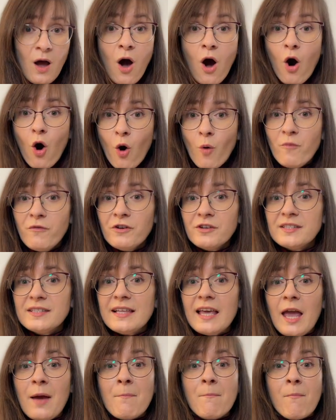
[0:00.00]

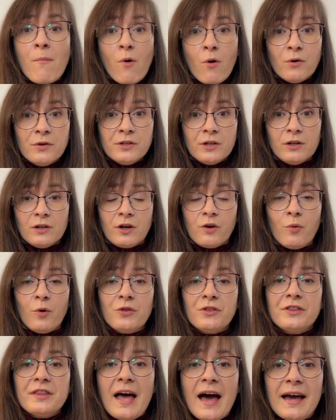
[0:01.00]
Obviously, a model
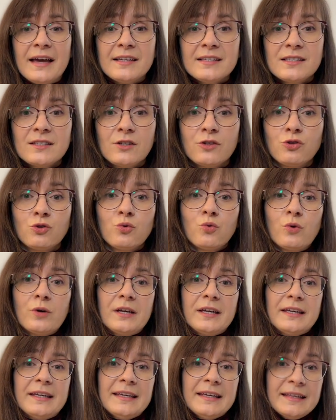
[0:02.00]
quantized to
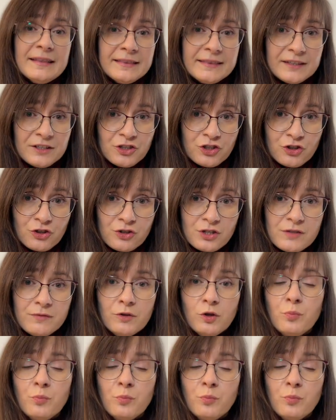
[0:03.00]
integers will